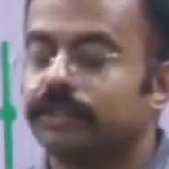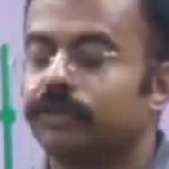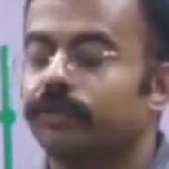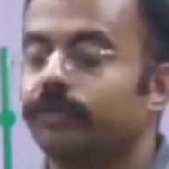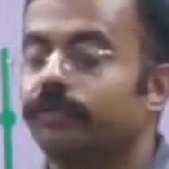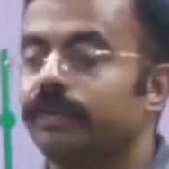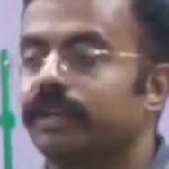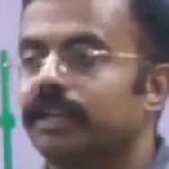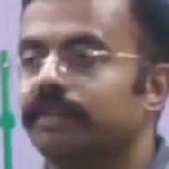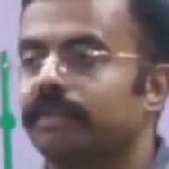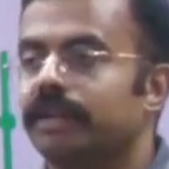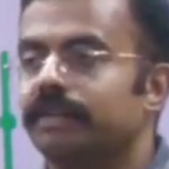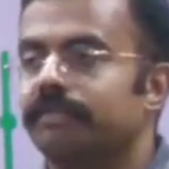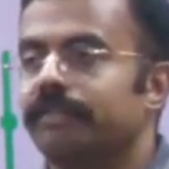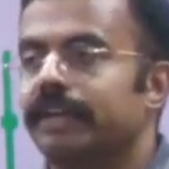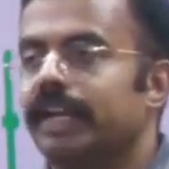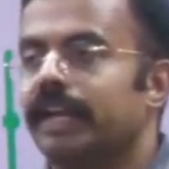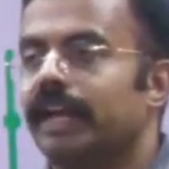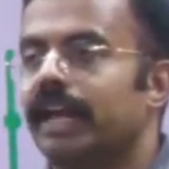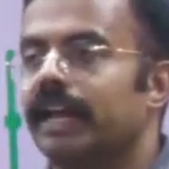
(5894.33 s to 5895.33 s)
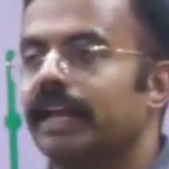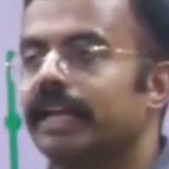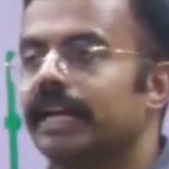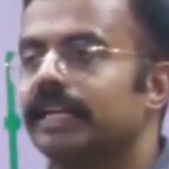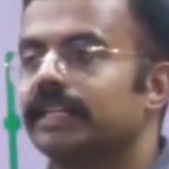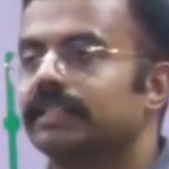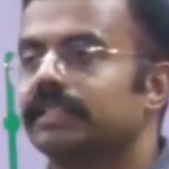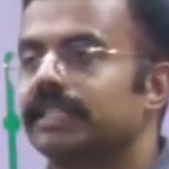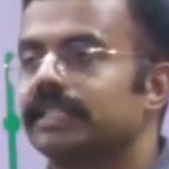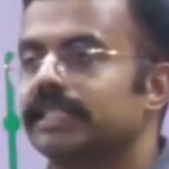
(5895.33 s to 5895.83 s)
even we can
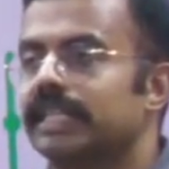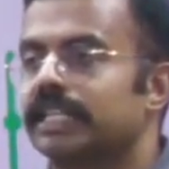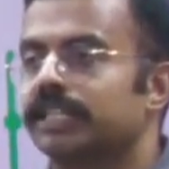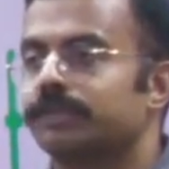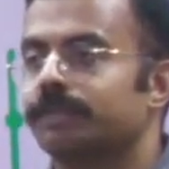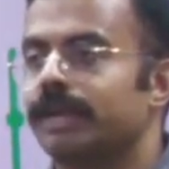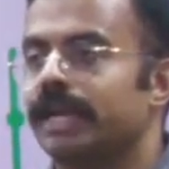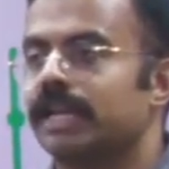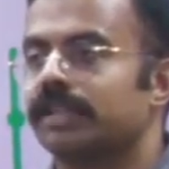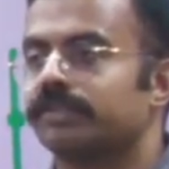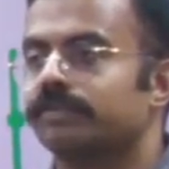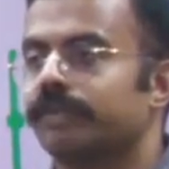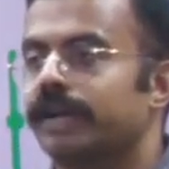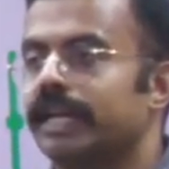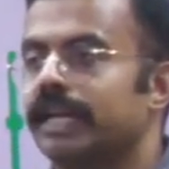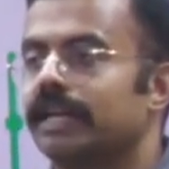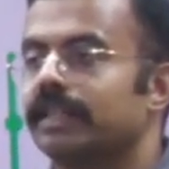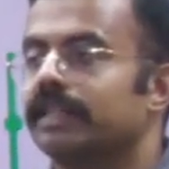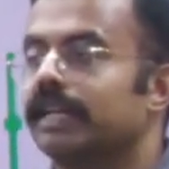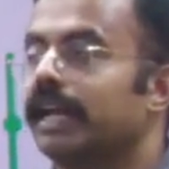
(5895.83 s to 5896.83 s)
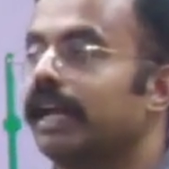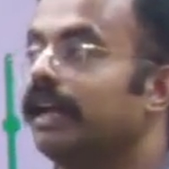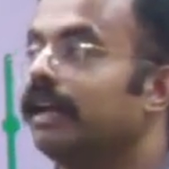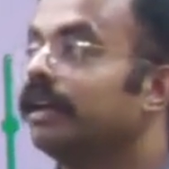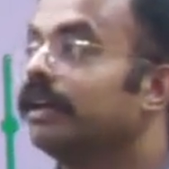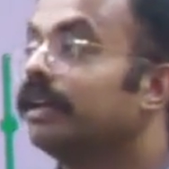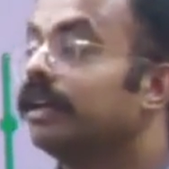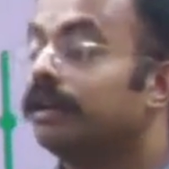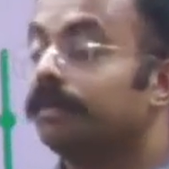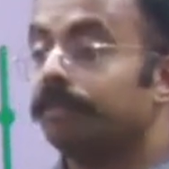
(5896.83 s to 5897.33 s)
get this SBS. Why, Andre?
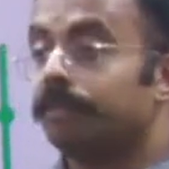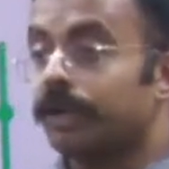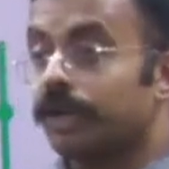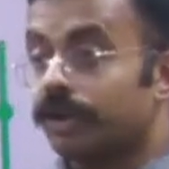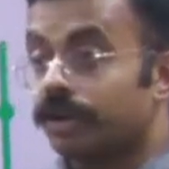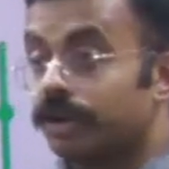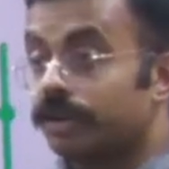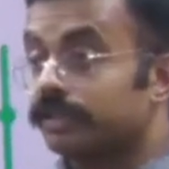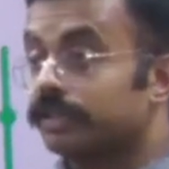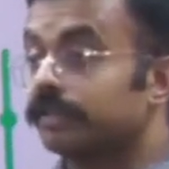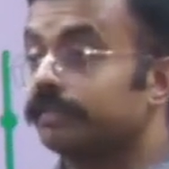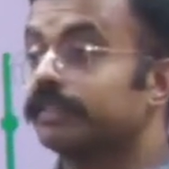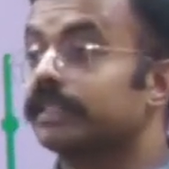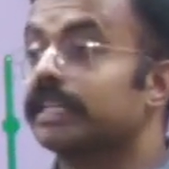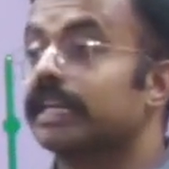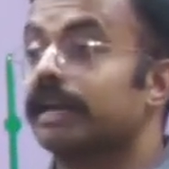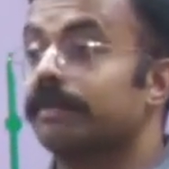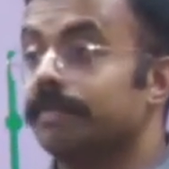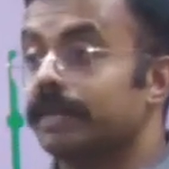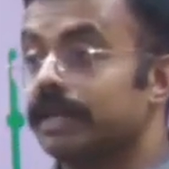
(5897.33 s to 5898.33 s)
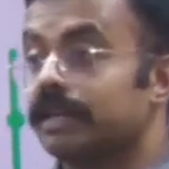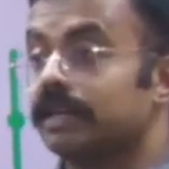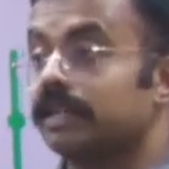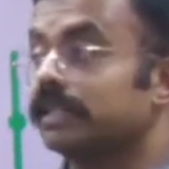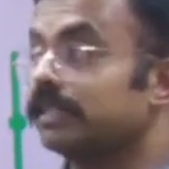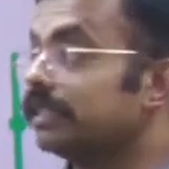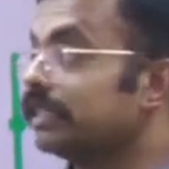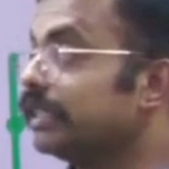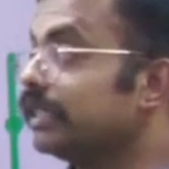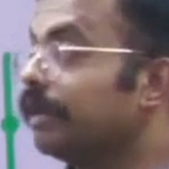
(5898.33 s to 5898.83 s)
Because of the
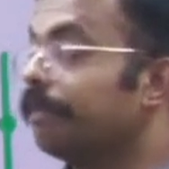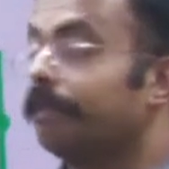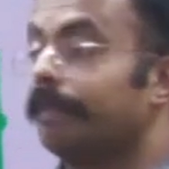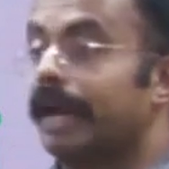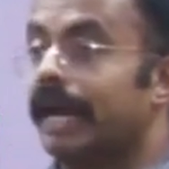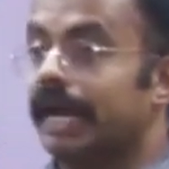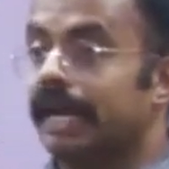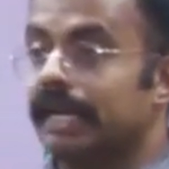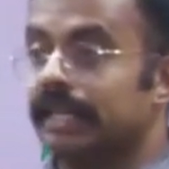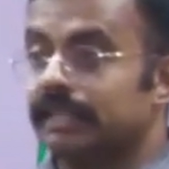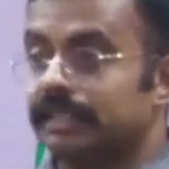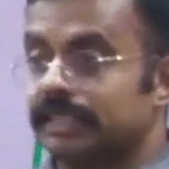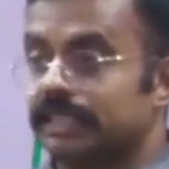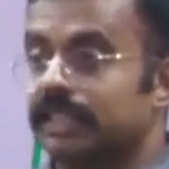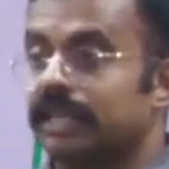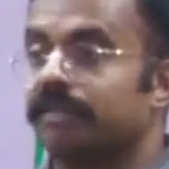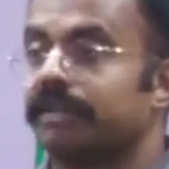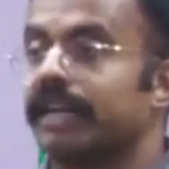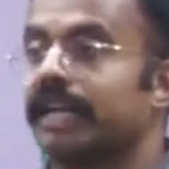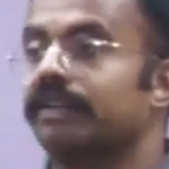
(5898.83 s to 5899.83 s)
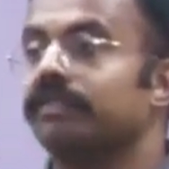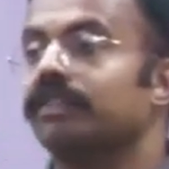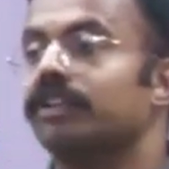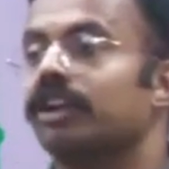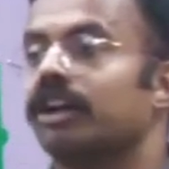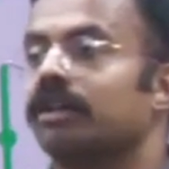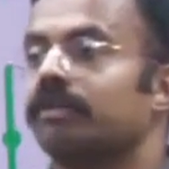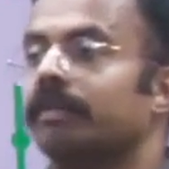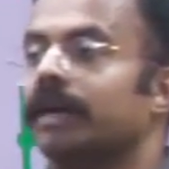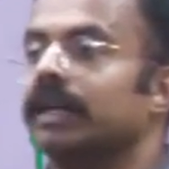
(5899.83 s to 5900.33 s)
chemicals in the paints in our
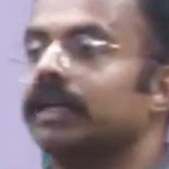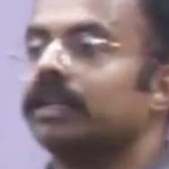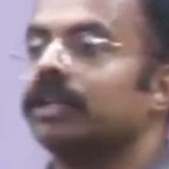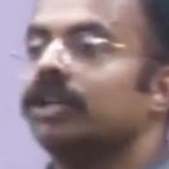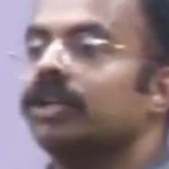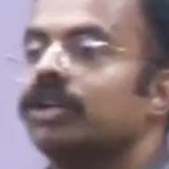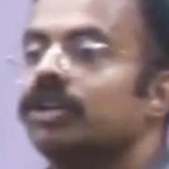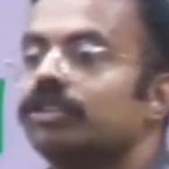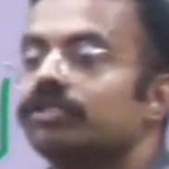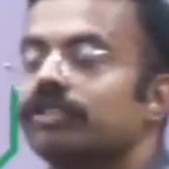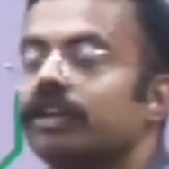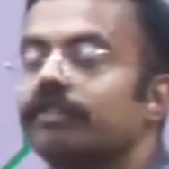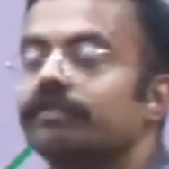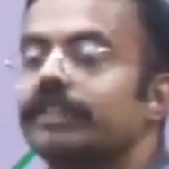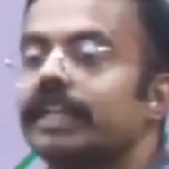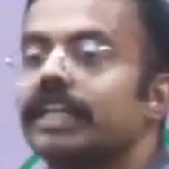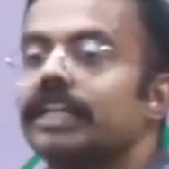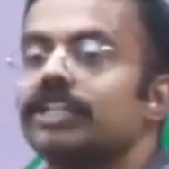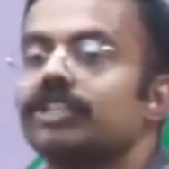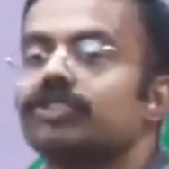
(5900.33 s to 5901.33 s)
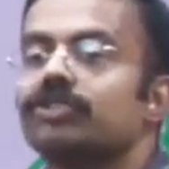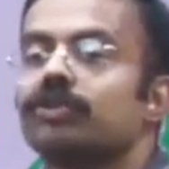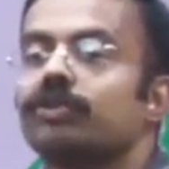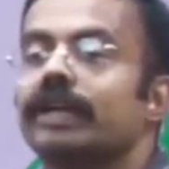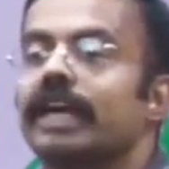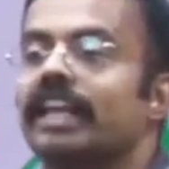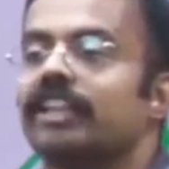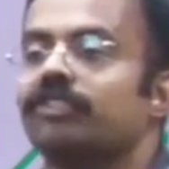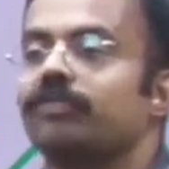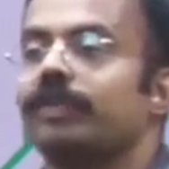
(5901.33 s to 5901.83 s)
environment. So if there is no
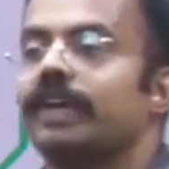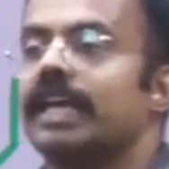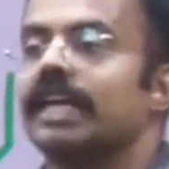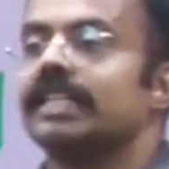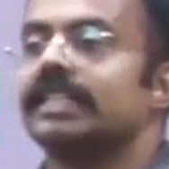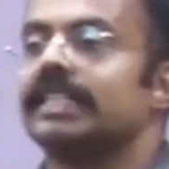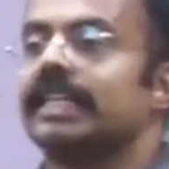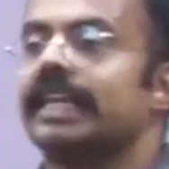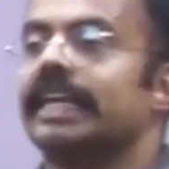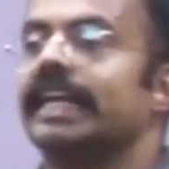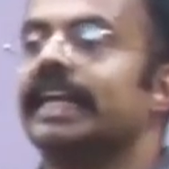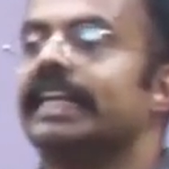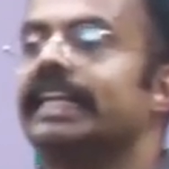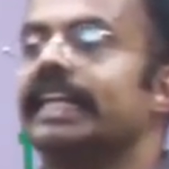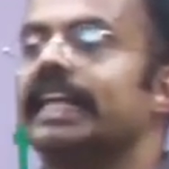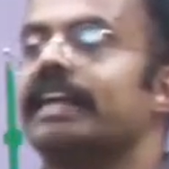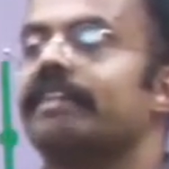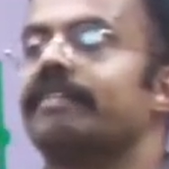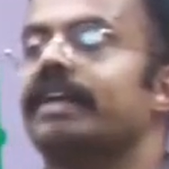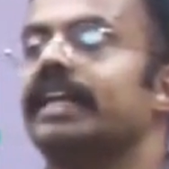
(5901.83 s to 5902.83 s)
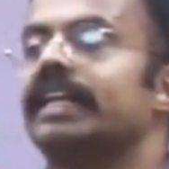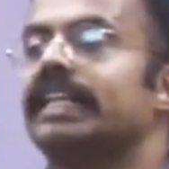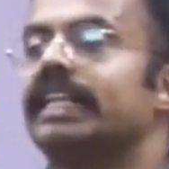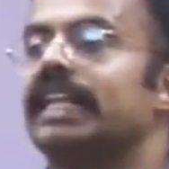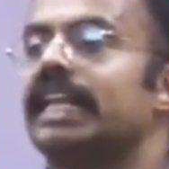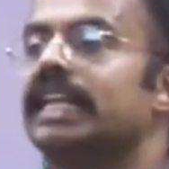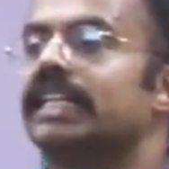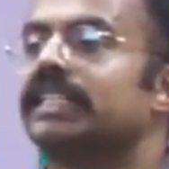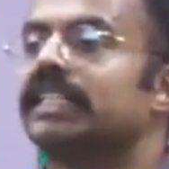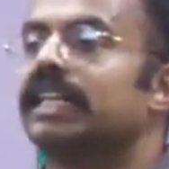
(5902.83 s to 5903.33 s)
HVAC, heating,
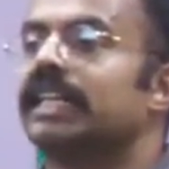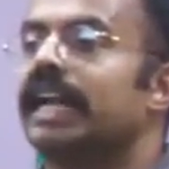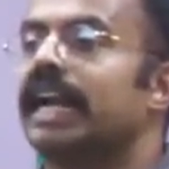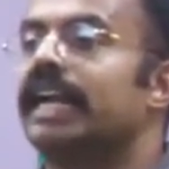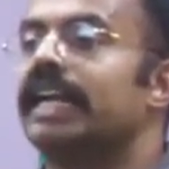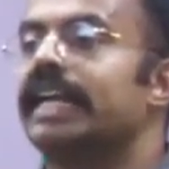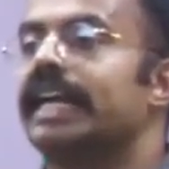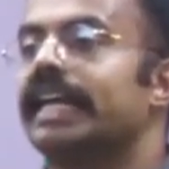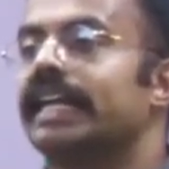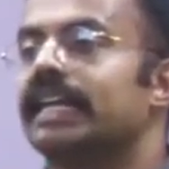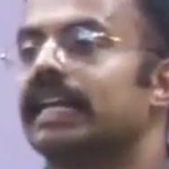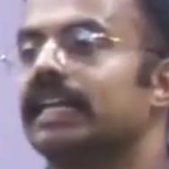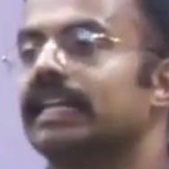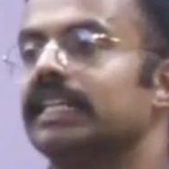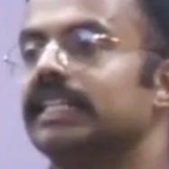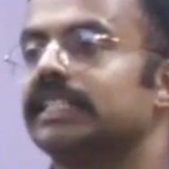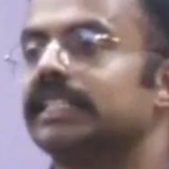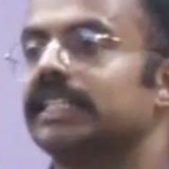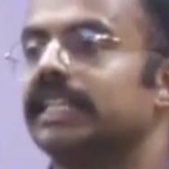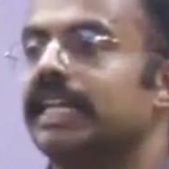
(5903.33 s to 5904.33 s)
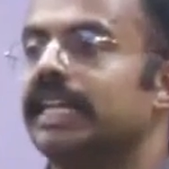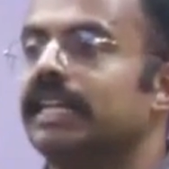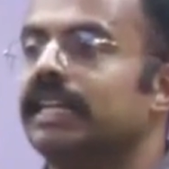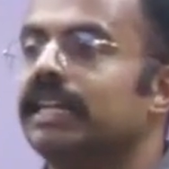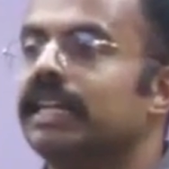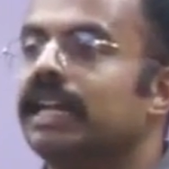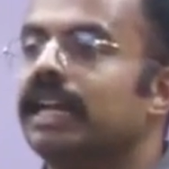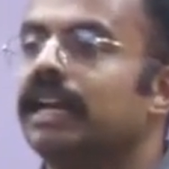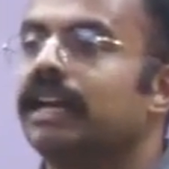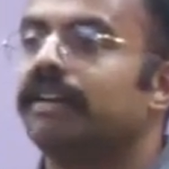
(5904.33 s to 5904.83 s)
ventilation and air conditioning,
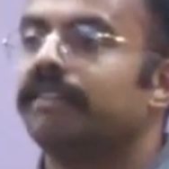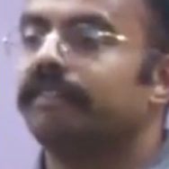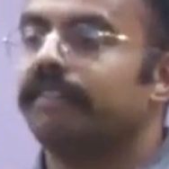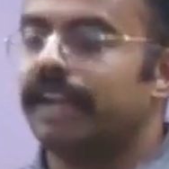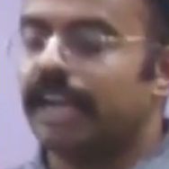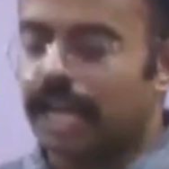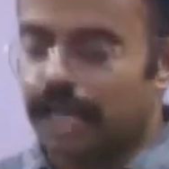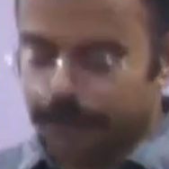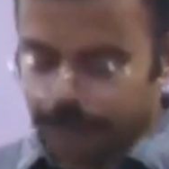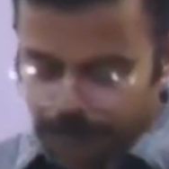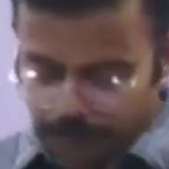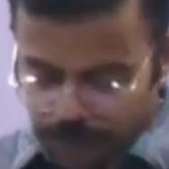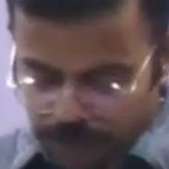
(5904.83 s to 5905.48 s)
we are